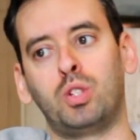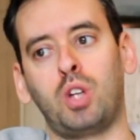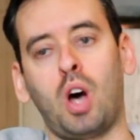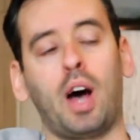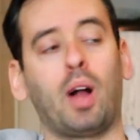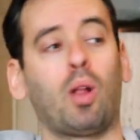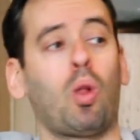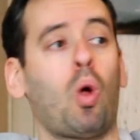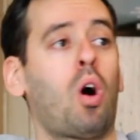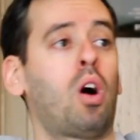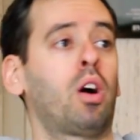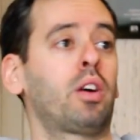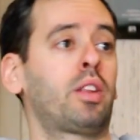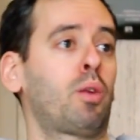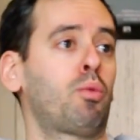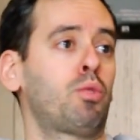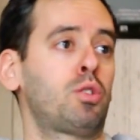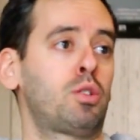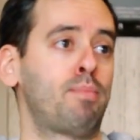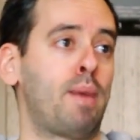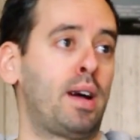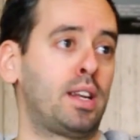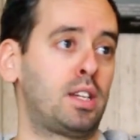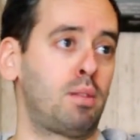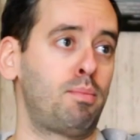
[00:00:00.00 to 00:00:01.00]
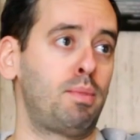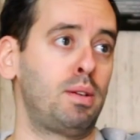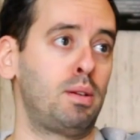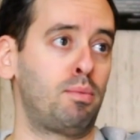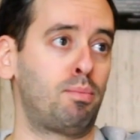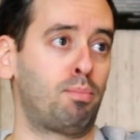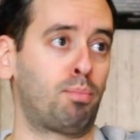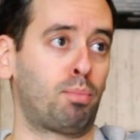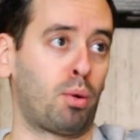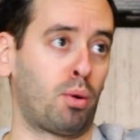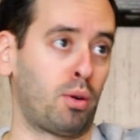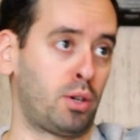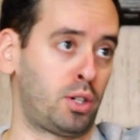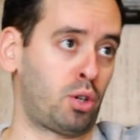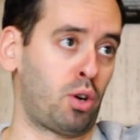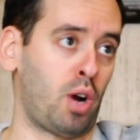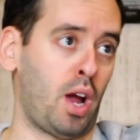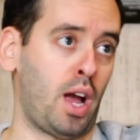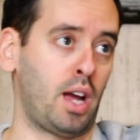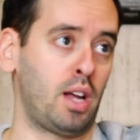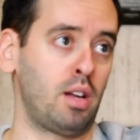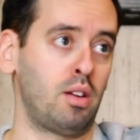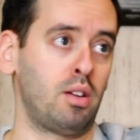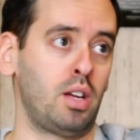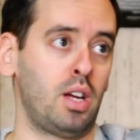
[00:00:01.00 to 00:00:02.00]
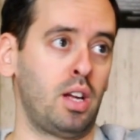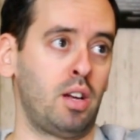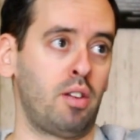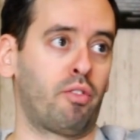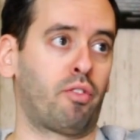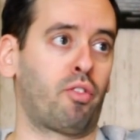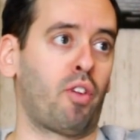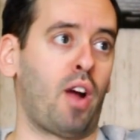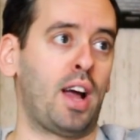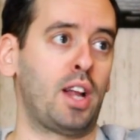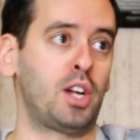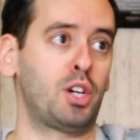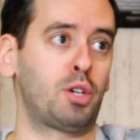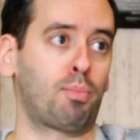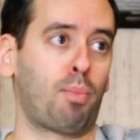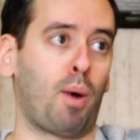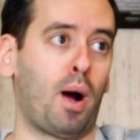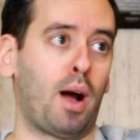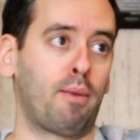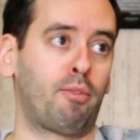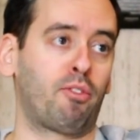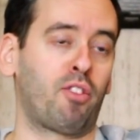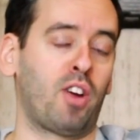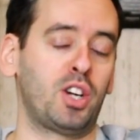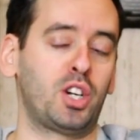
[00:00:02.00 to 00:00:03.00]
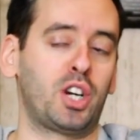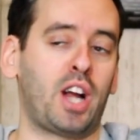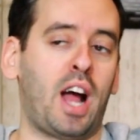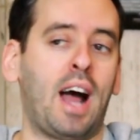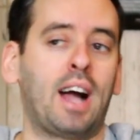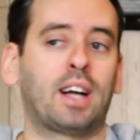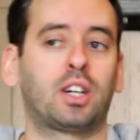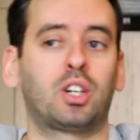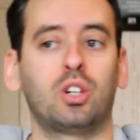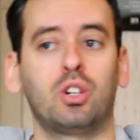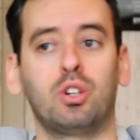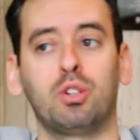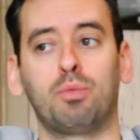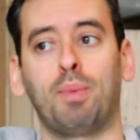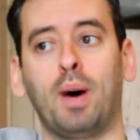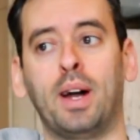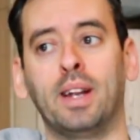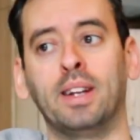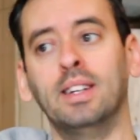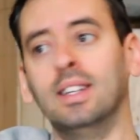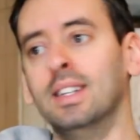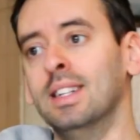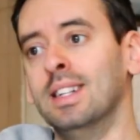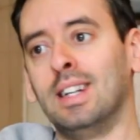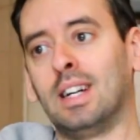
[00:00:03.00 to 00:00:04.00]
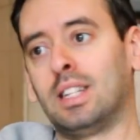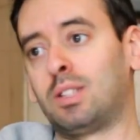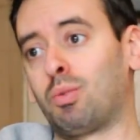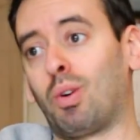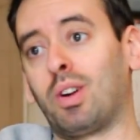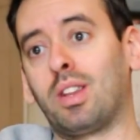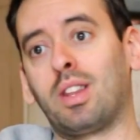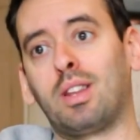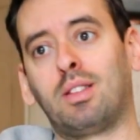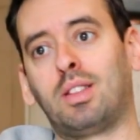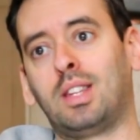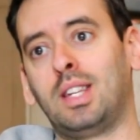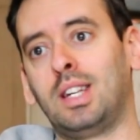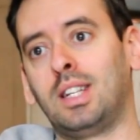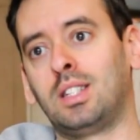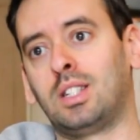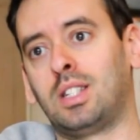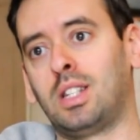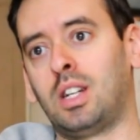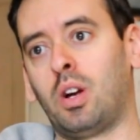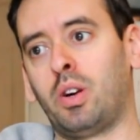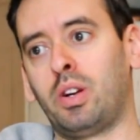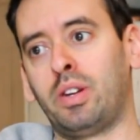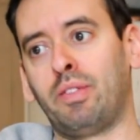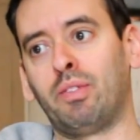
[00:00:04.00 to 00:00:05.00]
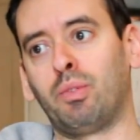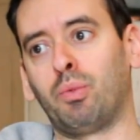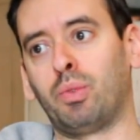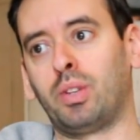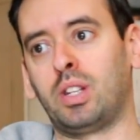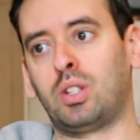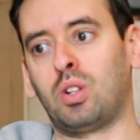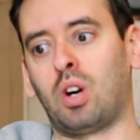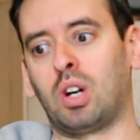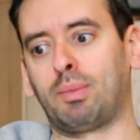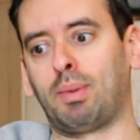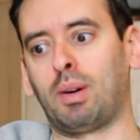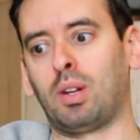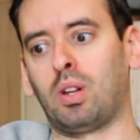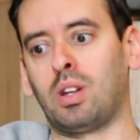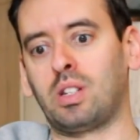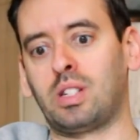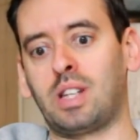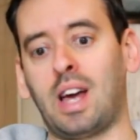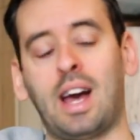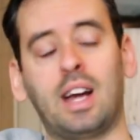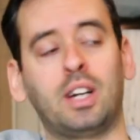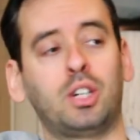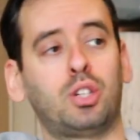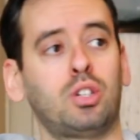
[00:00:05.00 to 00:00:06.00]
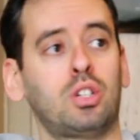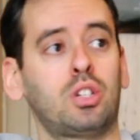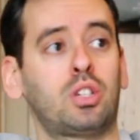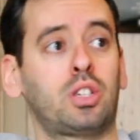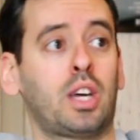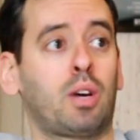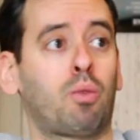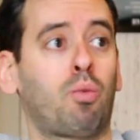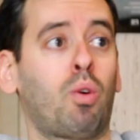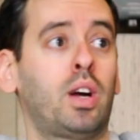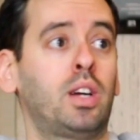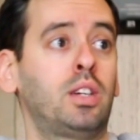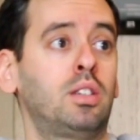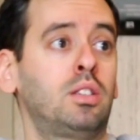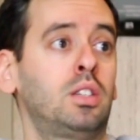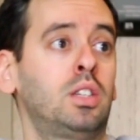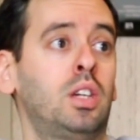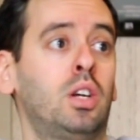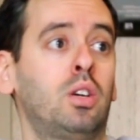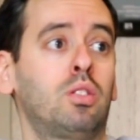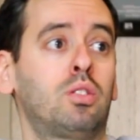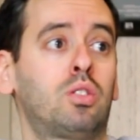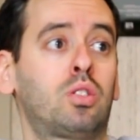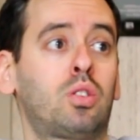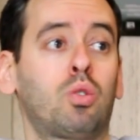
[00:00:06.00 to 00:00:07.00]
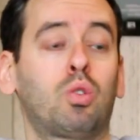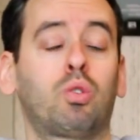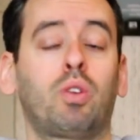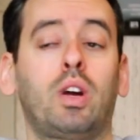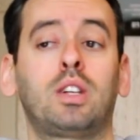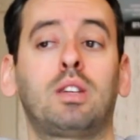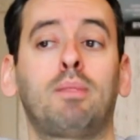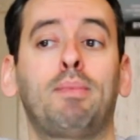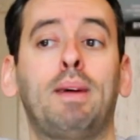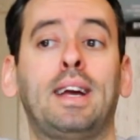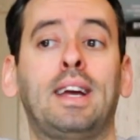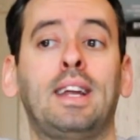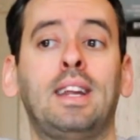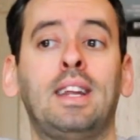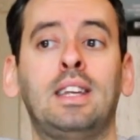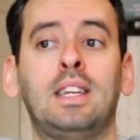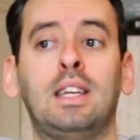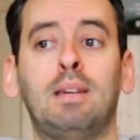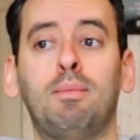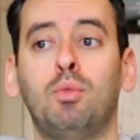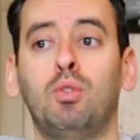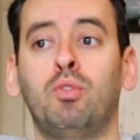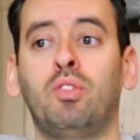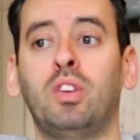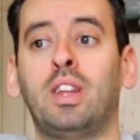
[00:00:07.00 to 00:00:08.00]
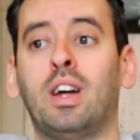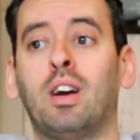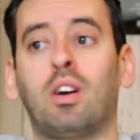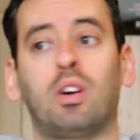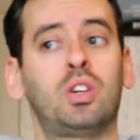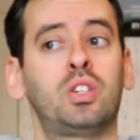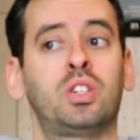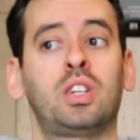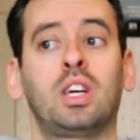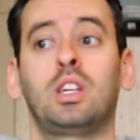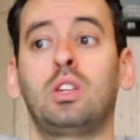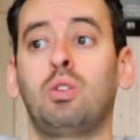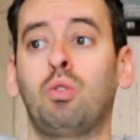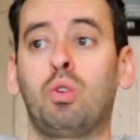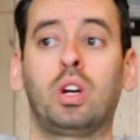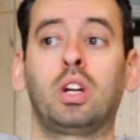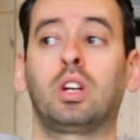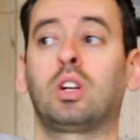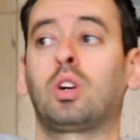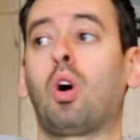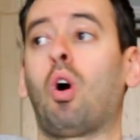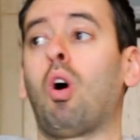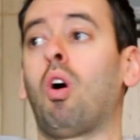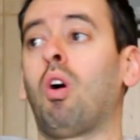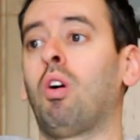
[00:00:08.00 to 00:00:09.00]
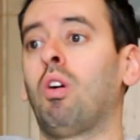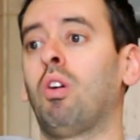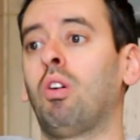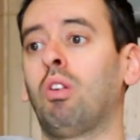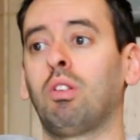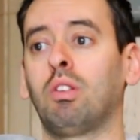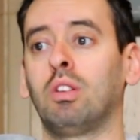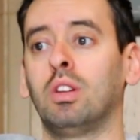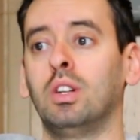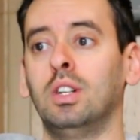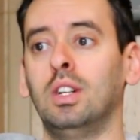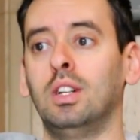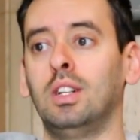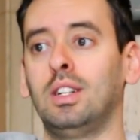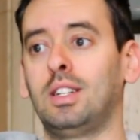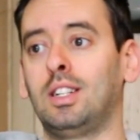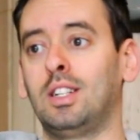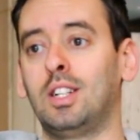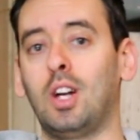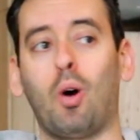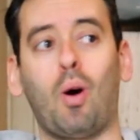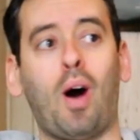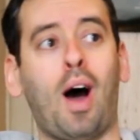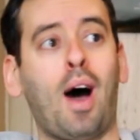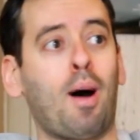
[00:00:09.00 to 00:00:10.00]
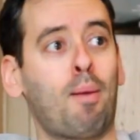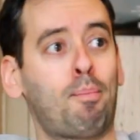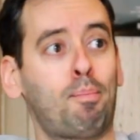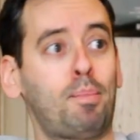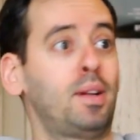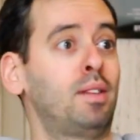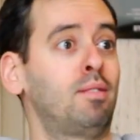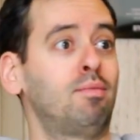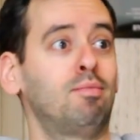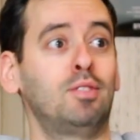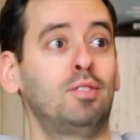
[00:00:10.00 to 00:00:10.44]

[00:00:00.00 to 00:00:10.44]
dialogue that was meant to be portrayed in French by French actors. But it's one of the things, you know, even when they talk about Los Angeles, like why, you know, it's so great to make an indie movie there is that you can call, you know, up